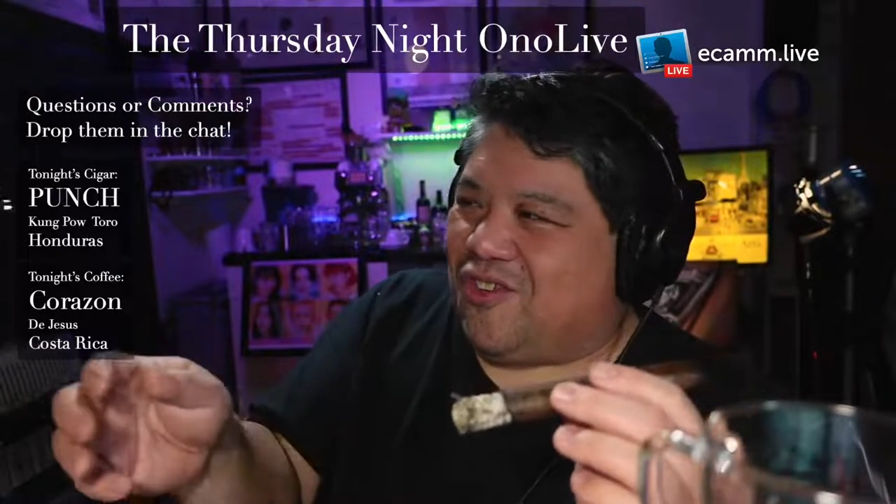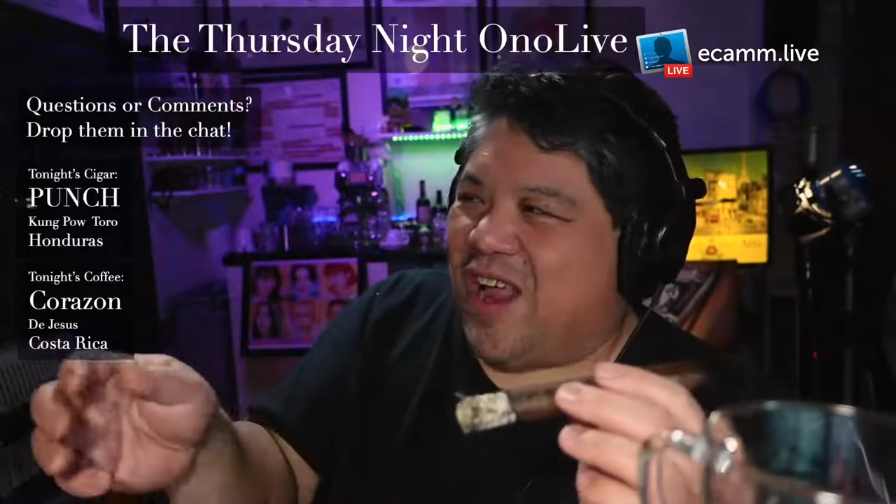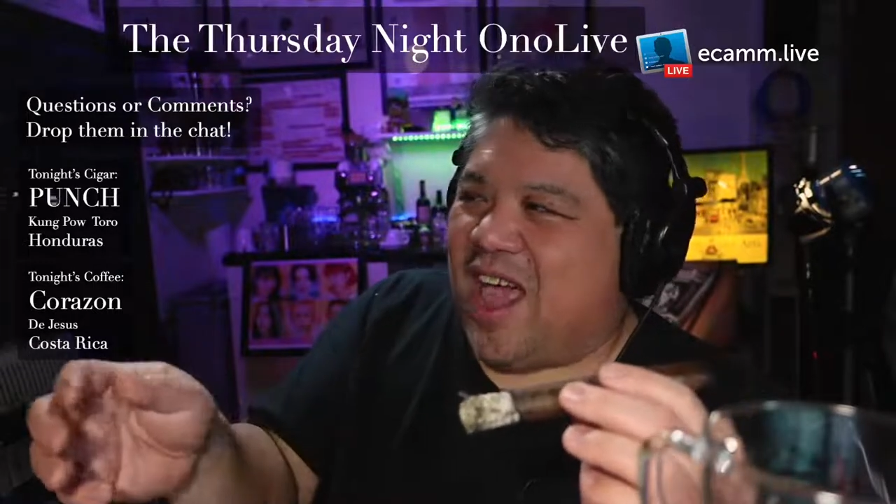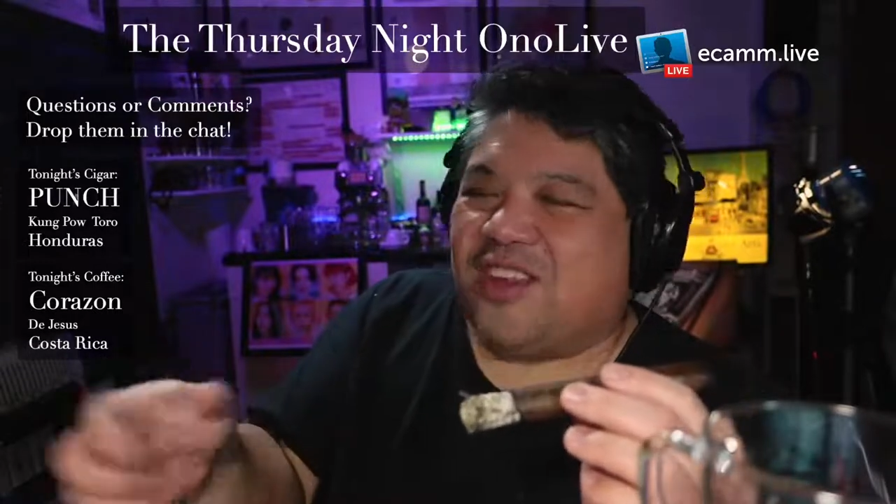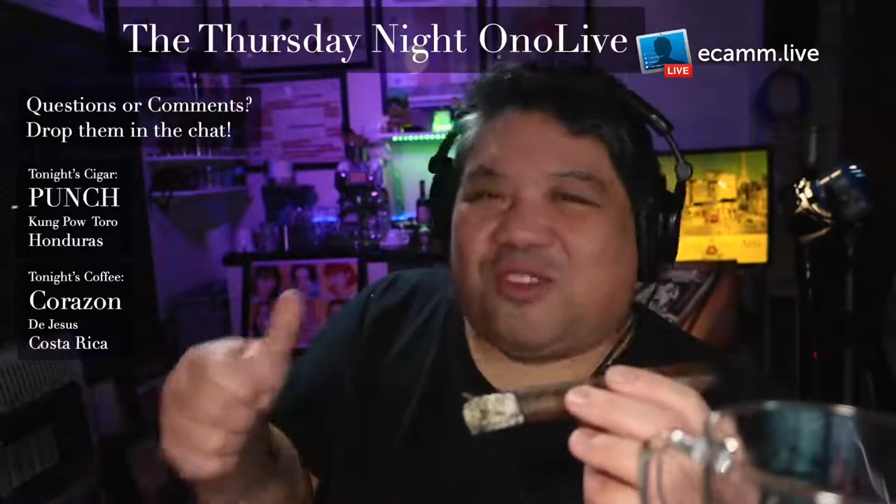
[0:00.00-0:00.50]

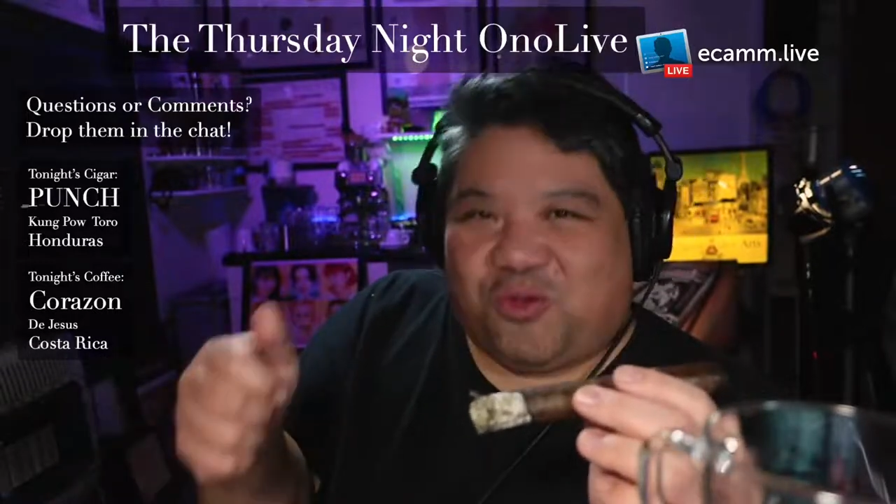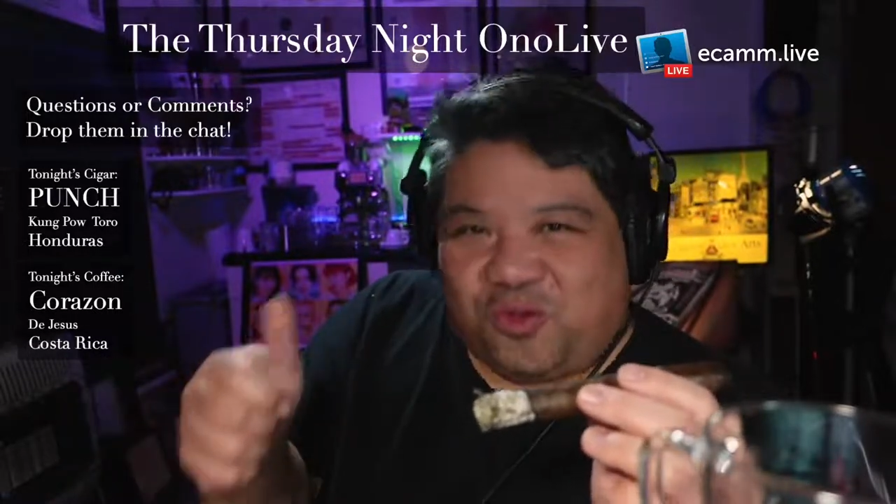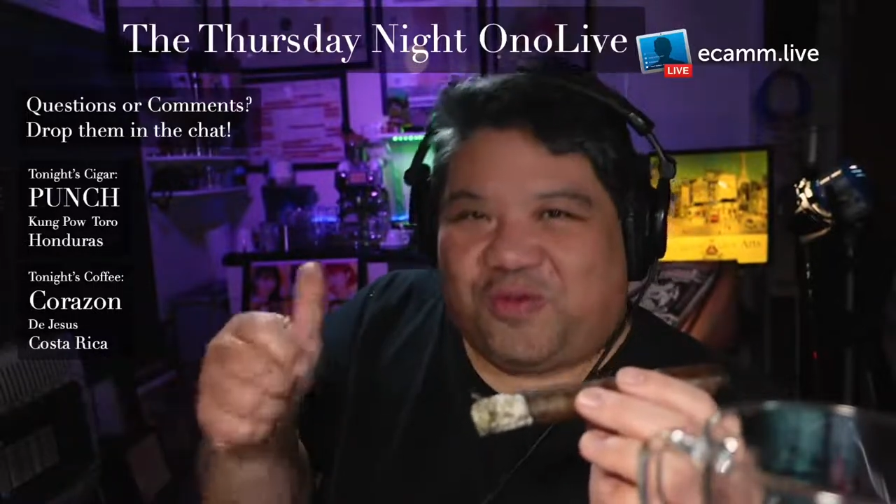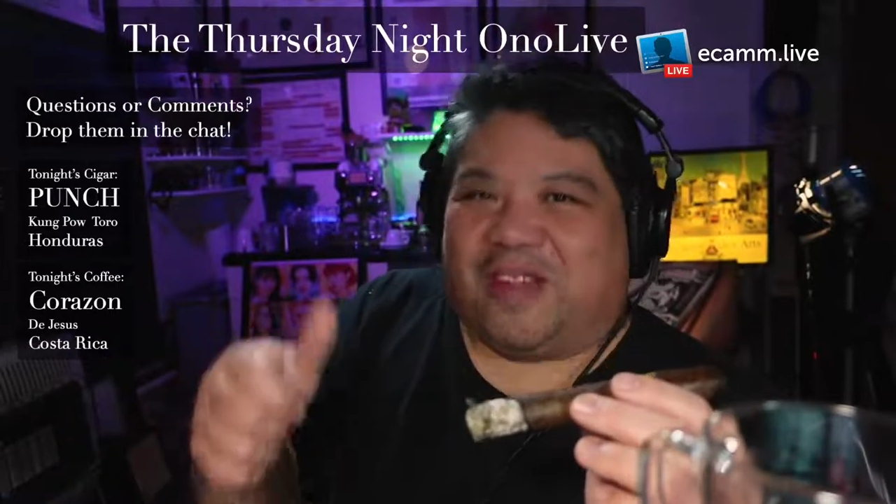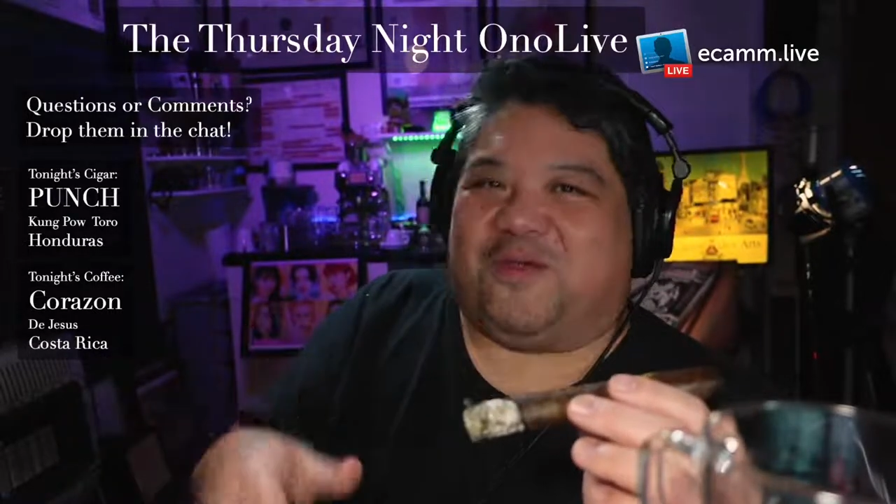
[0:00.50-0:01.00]
drag,
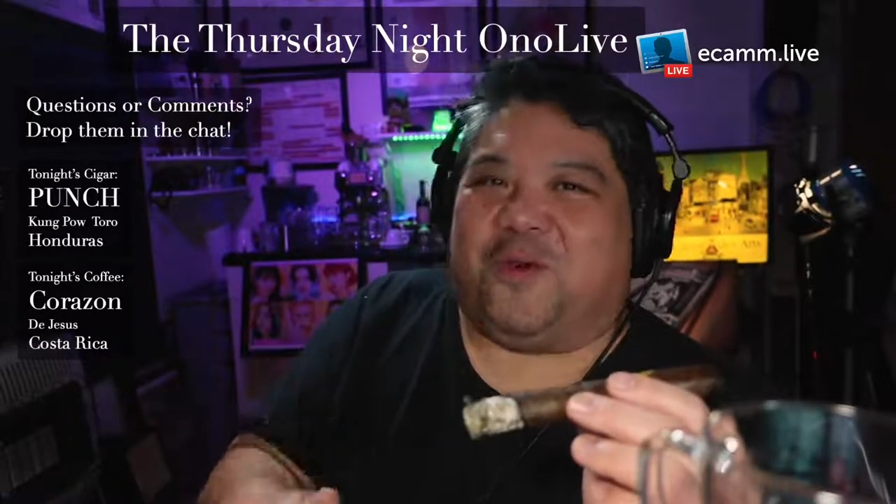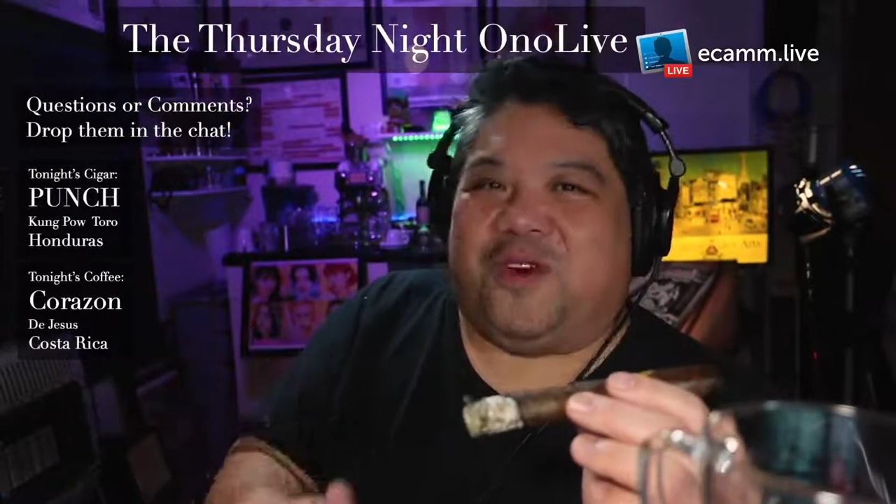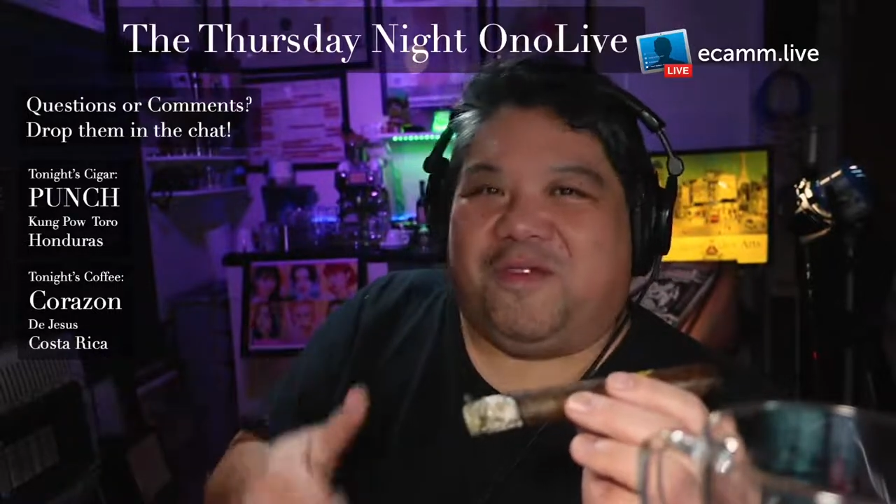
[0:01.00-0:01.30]
just fast forward,